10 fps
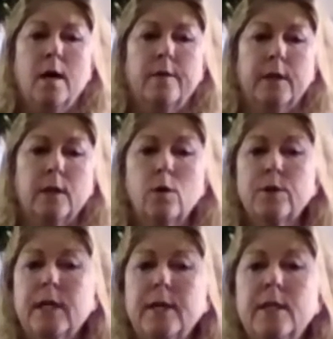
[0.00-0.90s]
The lower
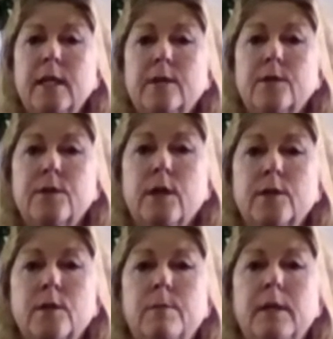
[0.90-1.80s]
Dantian is thought
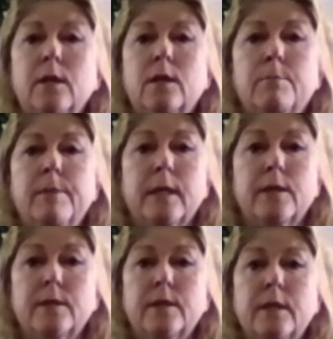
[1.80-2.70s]
to be the
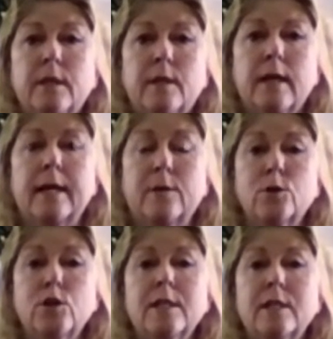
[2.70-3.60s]
biggest
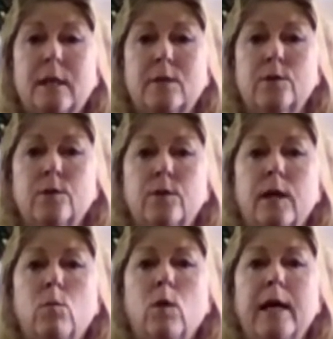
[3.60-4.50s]
energy center
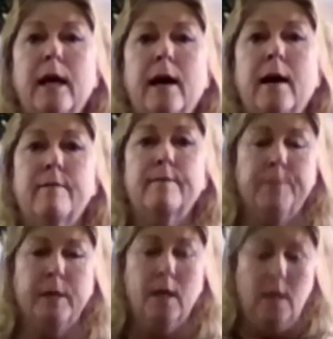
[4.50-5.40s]
that we have.
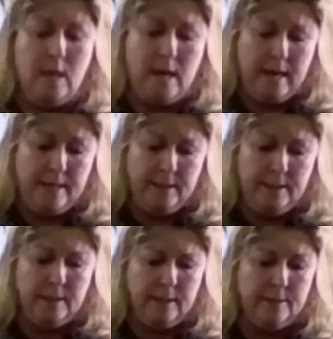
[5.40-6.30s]
And
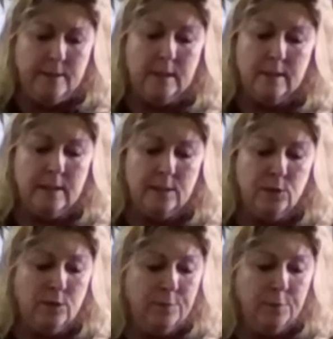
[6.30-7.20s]
it is
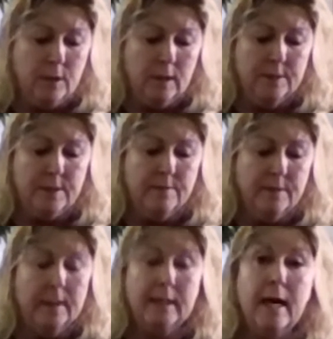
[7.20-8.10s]
essential for
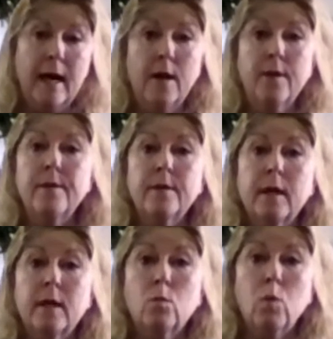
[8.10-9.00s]
cultivating health
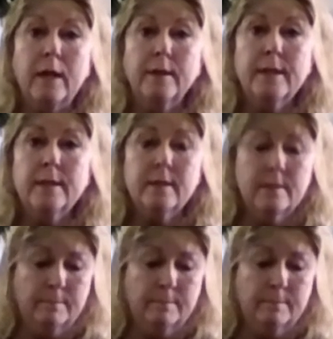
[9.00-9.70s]
and wellness,